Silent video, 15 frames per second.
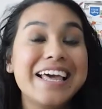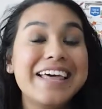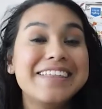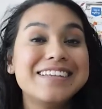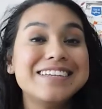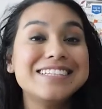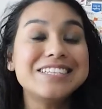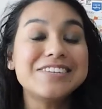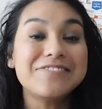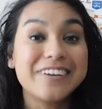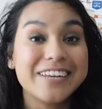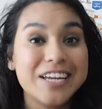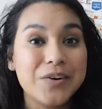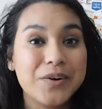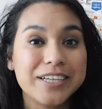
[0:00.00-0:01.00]
This is a
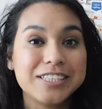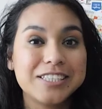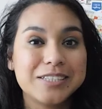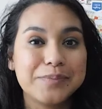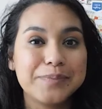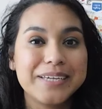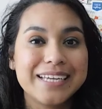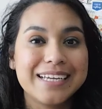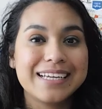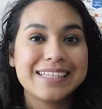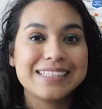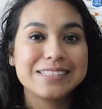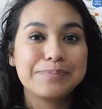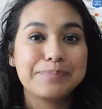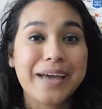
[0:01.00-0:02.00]
funny question
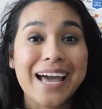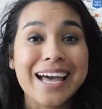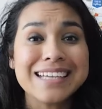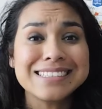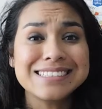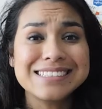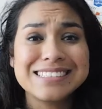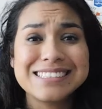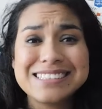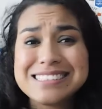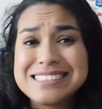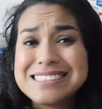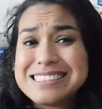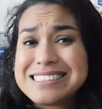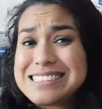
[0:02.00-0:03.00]
because past,
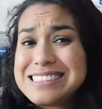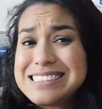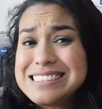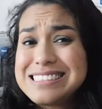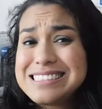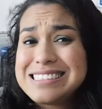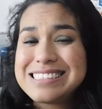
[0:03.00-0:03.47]
huh?